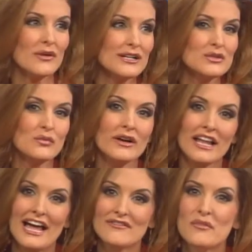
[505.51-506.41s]
of course,
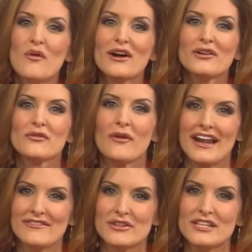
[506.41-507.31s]
we'll have more
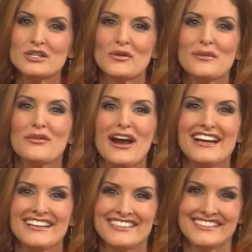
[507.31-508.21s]
right after this short
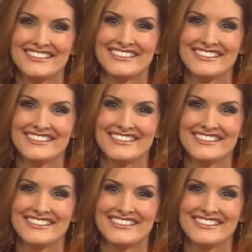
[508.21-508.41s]
break.